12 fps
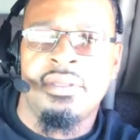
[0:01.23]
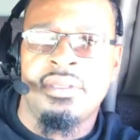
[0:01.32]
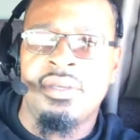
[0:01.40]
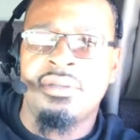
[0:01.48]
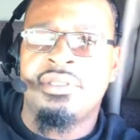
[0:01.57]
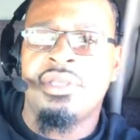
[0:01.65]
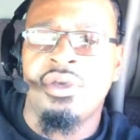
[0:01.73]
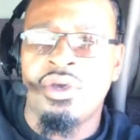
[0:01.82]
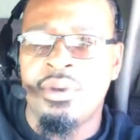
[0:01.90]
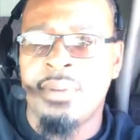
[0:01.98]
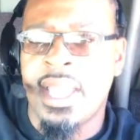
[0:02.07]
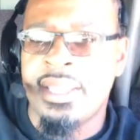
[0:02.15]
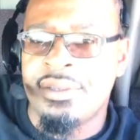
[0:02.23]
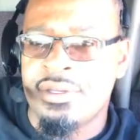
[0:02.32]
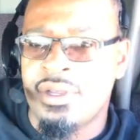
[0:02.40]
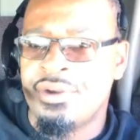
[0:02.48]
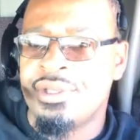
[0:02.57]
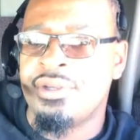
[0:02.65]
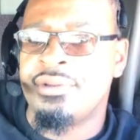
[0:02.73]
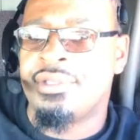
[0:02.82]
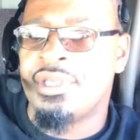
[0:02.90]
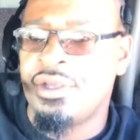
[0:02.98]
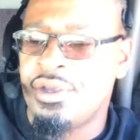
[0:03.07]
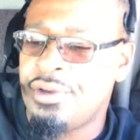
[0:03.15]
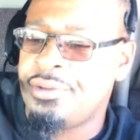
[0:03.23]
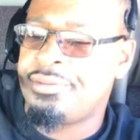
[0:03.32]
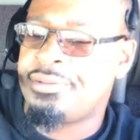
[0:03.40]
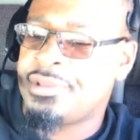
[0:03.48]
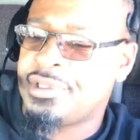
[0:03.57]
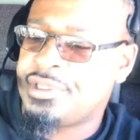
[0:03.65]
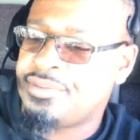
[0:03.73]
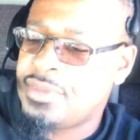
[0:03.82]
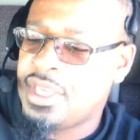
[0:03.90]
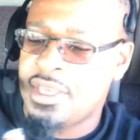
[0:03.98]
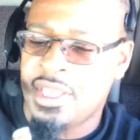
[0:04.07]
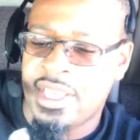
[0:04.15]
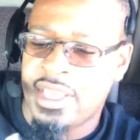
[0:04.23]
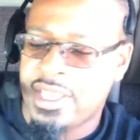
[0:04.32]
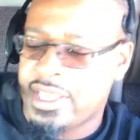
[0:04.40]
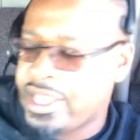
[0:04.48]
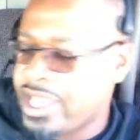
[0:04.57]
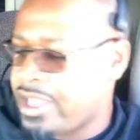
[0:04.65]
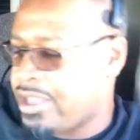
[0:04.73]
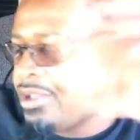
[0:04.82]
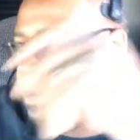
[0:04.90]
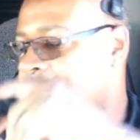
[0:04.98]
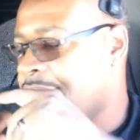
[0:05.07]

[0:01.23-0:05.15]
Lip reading: YouTube, how you doing, YouTube? It's me again, Kale.